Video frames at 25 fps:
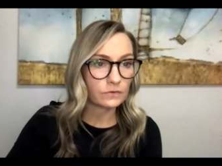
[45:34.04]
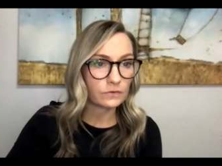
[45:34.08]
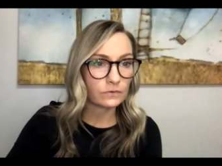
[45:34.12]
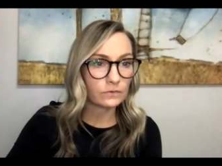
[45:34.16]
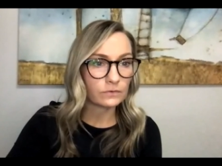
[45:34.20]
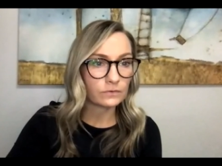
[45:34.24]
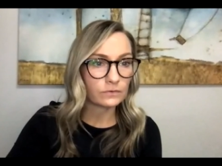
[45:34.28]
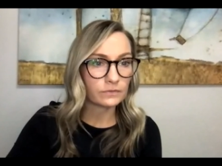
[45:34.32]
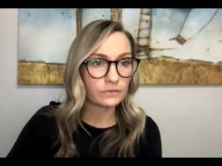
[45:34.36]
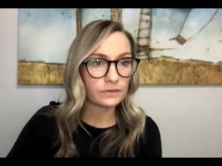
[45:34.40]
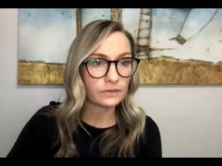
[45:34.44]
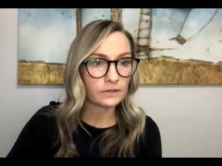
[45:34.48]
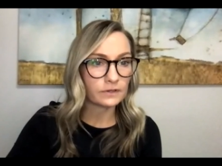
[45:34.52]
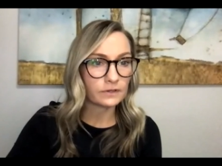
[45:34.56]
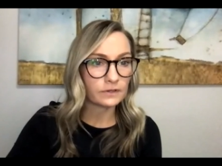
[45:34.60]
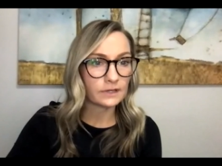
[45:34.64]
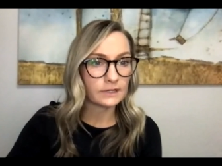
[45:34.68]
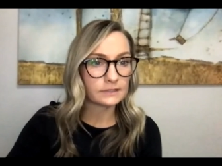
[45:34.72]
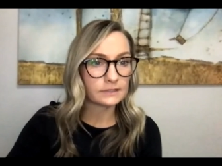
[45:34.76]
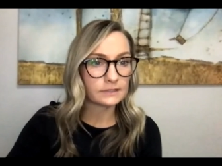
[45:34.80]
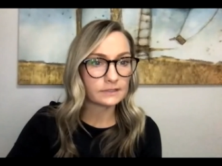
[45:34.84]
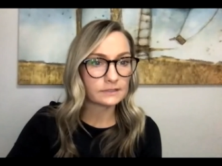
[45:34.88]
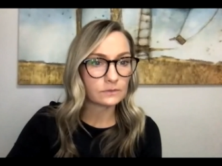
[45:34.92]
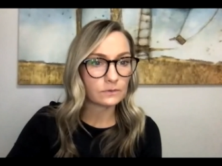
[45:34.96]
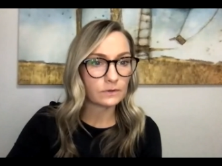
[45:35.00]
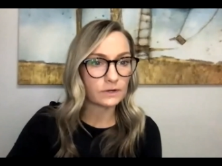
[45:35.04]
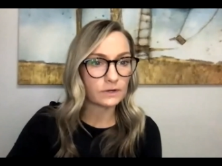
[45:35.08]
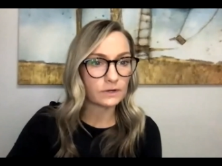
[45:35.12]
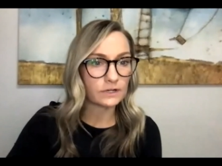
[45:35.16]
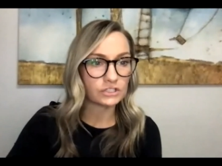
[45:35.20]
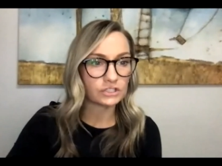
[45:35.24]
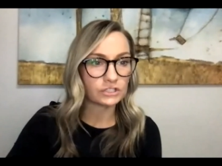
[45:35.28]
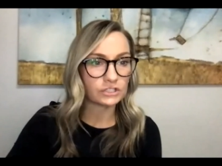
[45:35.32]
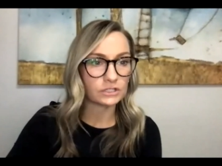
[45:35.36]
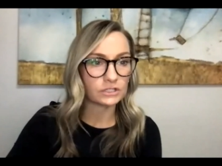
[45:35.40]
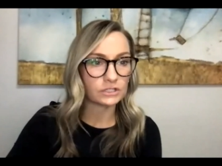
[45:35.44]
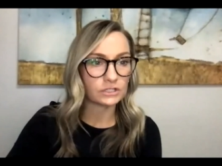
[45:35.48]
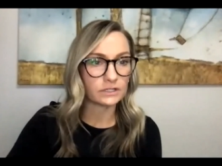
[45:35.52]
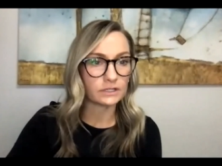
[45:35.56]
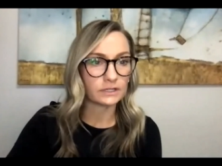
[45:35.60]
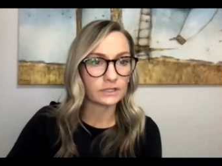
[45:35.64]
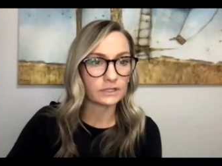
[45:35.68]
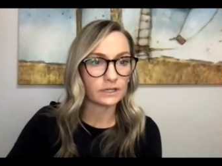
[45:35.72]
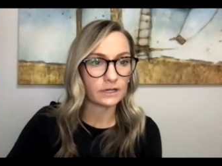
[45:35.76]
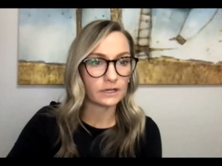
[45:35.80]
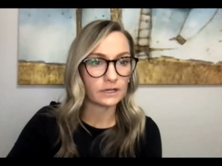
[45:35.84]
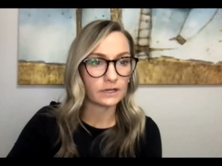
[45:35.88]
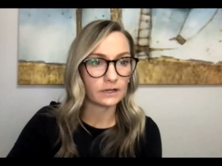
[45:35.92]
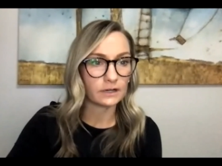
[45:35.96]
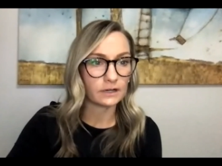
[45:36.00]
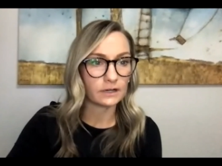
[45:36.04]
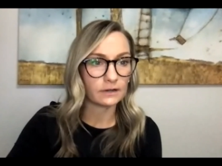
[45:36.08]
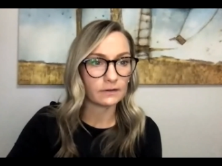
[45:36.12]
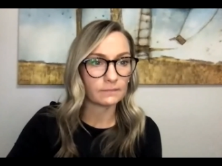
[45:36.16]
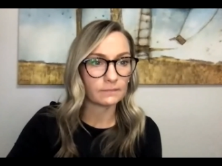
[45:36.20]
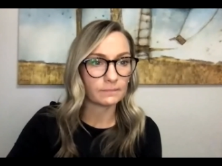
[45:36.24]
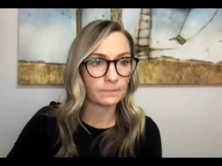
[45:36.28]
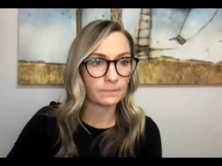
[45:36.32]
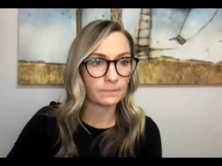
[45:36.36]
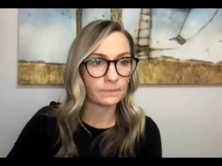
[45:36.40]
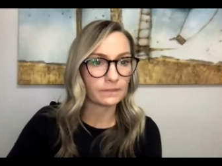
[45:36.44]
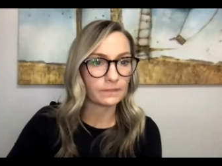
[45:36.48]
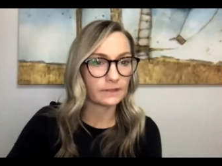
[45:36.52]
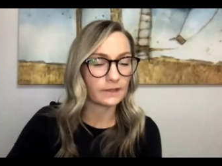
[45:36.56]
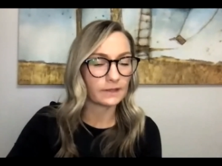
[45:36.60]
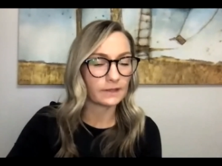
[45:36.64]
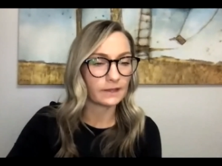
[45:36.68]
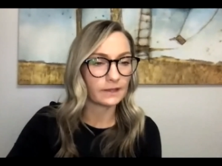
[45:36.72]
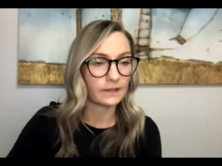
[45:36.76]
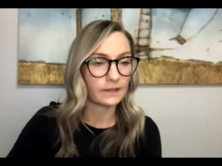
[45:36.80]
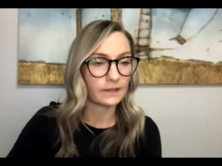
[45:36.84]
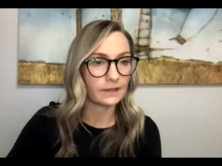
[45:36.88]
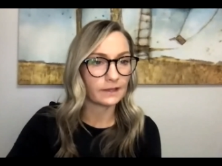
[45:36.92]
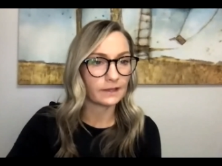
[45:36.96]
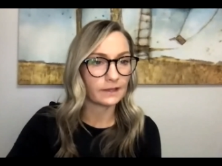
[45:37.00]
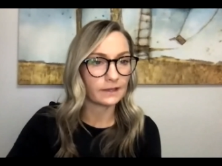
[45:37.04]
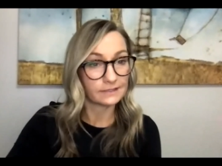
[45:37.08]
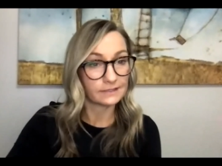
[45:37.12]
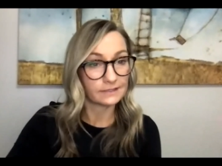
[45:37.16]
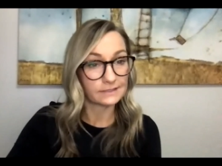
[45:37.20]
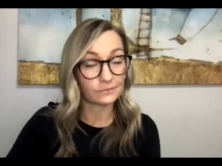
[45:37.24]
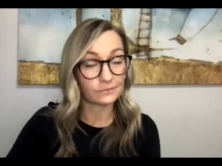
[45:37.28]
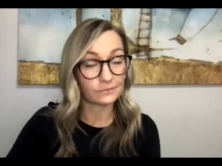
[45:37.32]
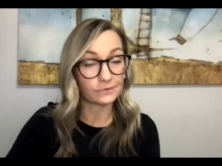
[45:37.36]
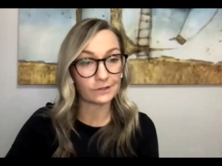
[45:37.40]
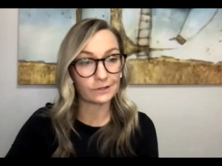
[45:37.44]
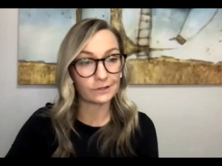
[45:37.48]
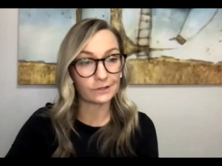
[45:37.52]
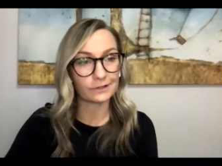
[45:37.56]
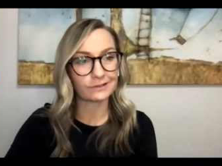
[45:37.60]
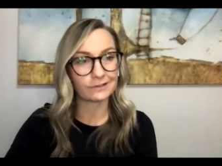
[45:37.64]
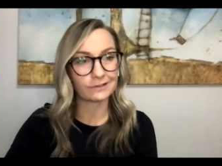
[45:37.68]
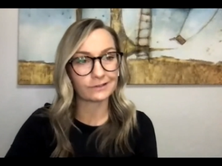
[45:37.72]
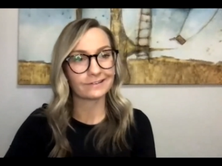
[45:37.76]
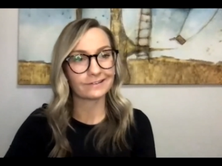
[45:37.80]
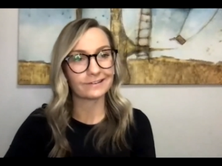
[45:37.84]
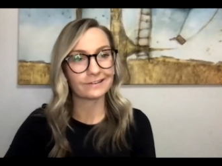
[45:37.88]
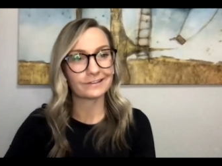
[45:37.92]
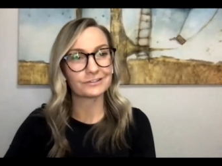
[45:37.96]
So the next question, that's a very